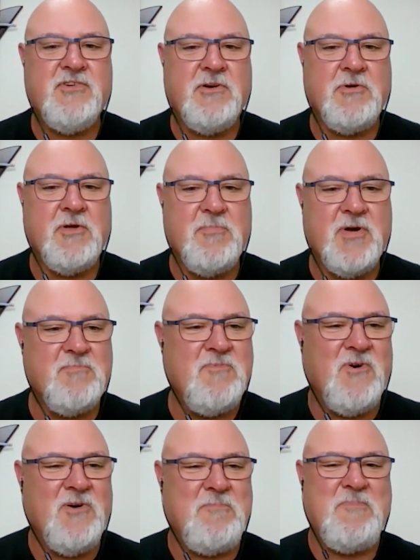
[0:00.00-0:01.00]
I would have been
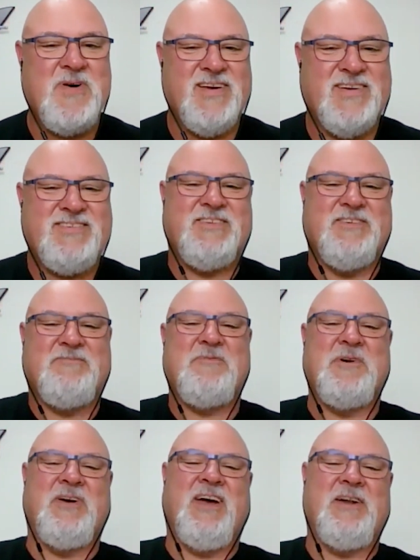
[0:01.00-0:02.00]
more pissed if
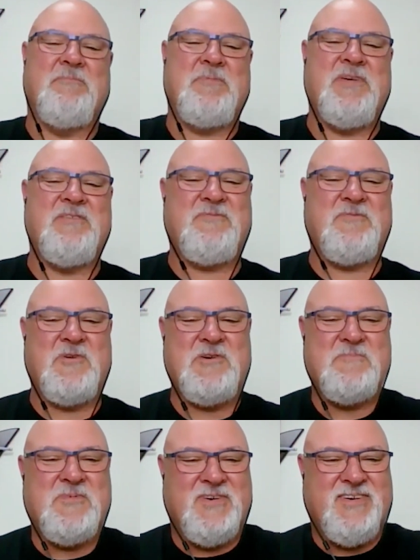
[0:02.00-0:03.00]
we had to pay for it.
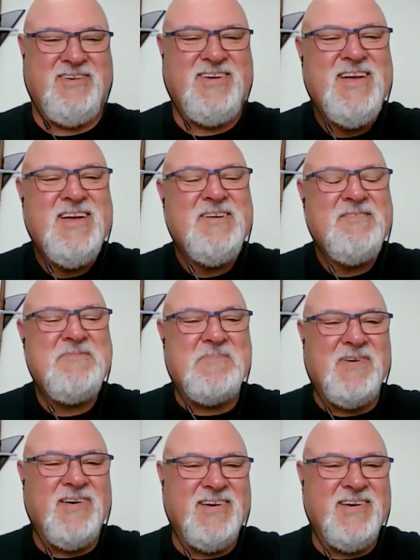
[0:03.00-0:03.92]
But